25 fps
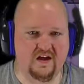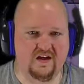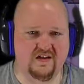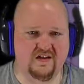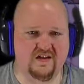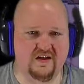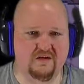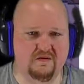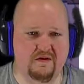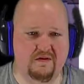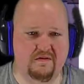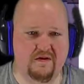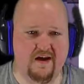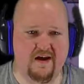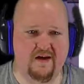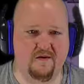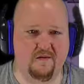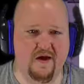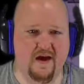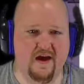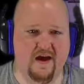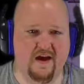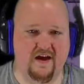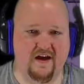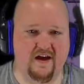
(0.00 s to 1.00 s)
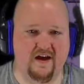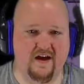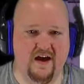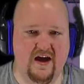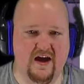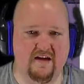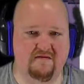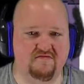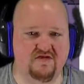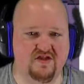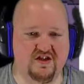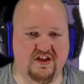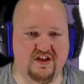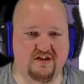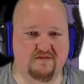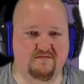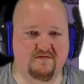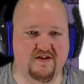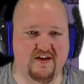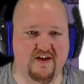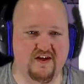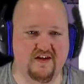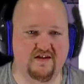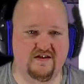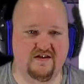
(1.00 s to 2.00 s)
So we ran away. I haven't seen him
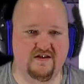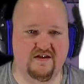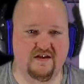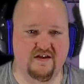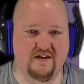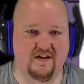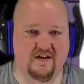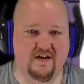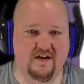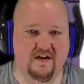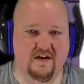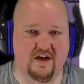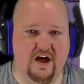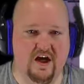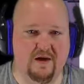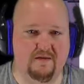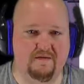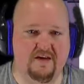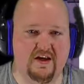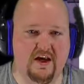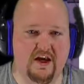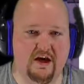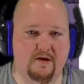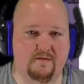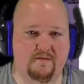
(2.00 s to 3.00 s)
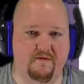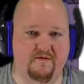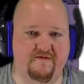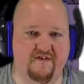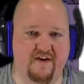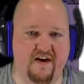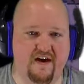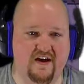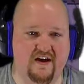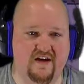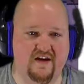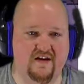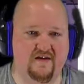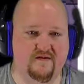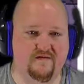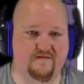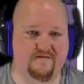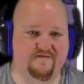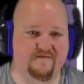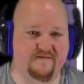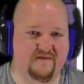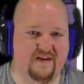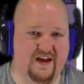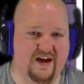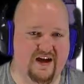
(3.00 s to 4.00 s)
since. I'm a terrible father.
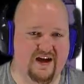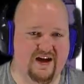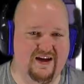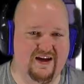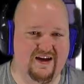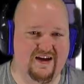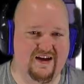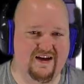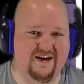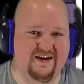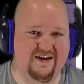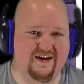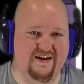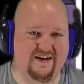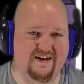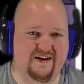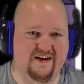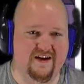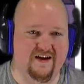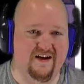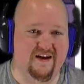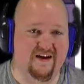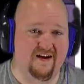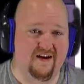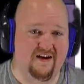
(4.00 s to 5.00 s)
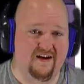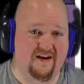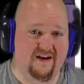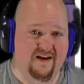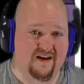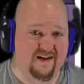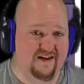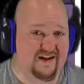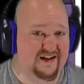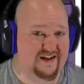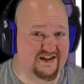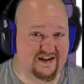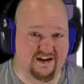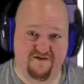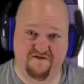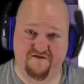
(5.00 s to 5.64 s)
Ha ha ha! That's not